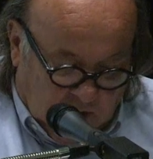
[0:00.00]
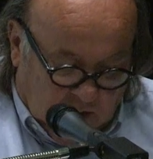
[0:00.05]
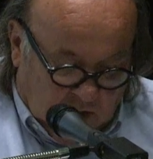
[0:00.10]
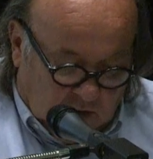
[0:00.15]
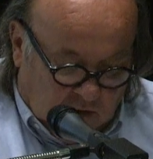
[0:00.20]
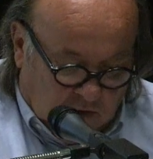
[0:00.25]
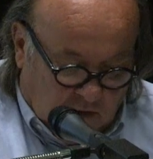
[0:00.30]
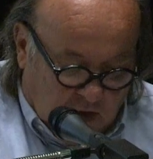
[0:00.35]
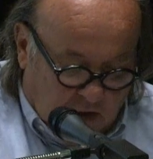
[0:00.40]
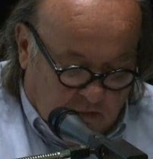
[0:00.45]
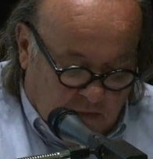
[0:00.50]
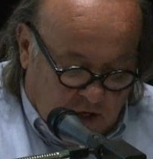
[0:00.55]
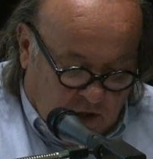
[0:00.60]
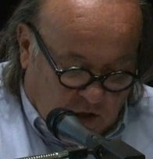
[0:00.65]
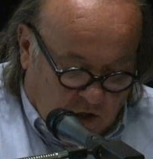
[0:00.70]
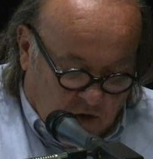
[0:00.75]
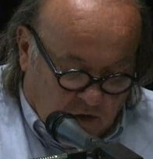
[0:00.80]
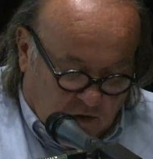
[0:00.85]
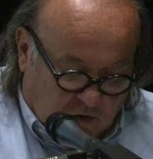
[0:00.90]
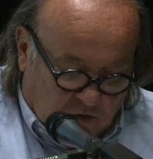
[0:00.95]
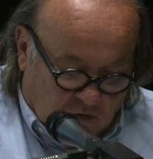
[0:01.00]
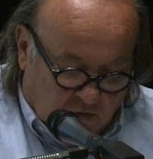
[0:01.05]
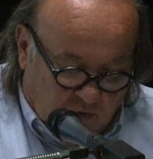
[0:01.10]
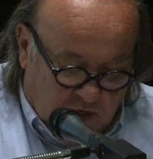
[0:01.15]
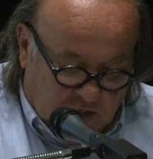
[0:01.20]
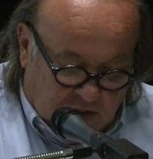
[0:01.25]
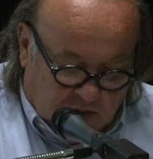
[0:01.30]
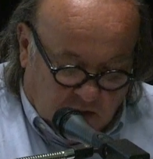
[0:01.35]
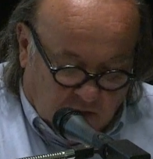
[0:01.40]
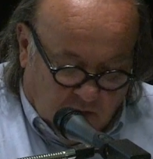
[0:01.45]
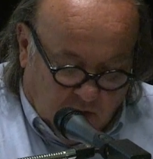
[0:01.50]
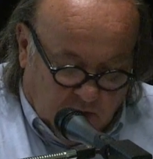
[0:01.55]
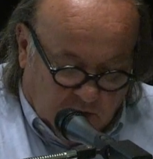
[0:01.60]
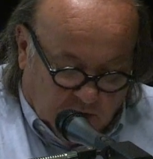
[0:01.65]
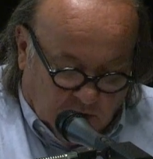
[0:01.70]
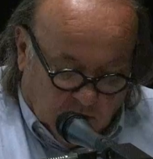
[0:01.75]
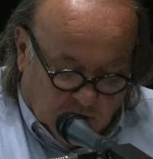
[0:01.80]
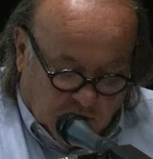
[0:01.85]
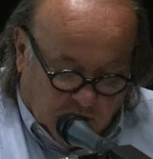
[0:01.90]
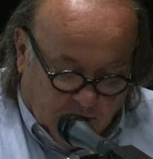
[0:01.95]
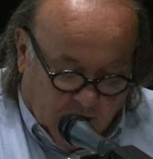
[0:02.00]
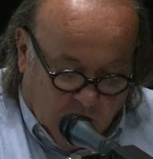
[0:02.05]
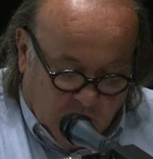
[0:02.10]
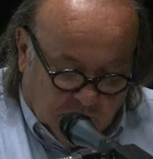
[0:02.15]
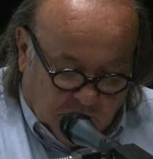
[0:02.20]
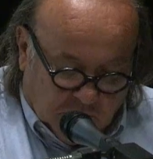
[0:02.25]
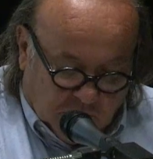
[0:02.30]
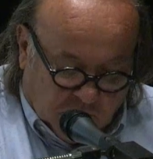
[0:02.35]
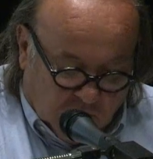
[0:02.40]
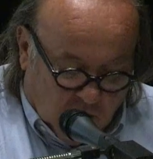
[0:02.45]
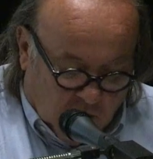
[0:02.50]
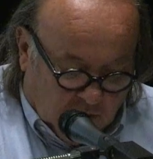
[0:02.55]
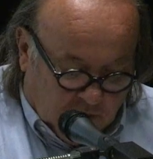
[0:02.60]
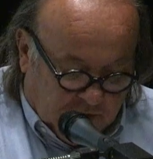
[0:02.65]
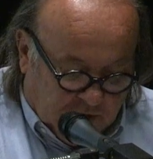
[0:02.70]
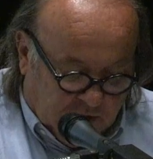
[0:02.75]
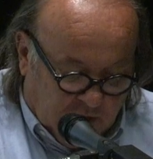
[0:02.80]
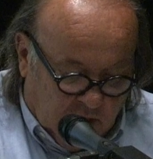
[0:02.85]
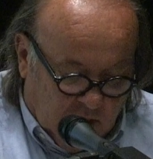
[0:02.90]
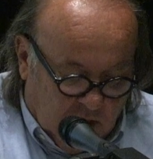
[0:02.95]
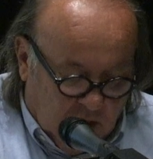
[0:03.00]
So let me turn to recent research about the schools